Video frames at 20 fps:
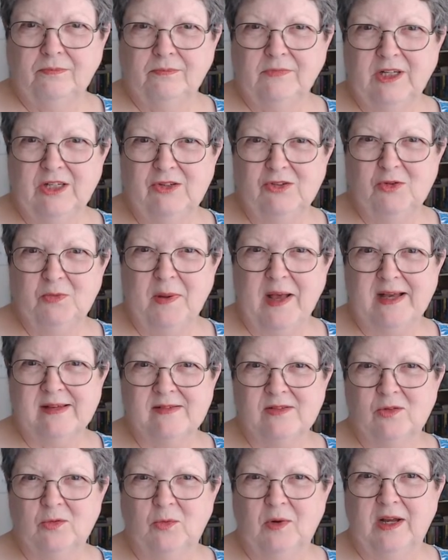who's
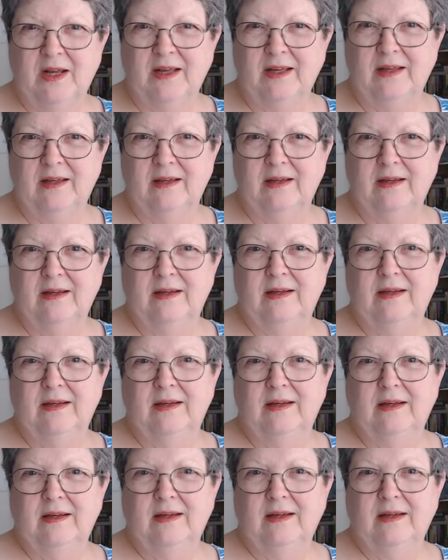passed away.
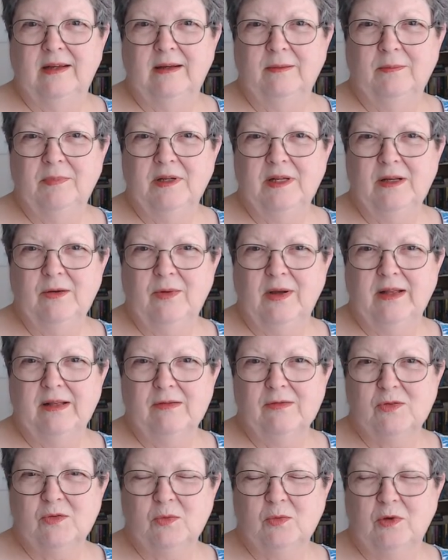But anyway, that
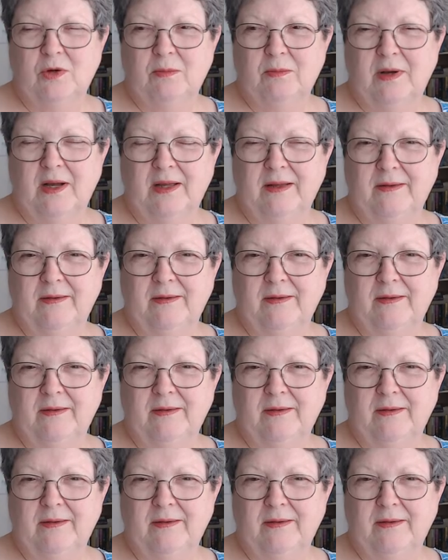was one of my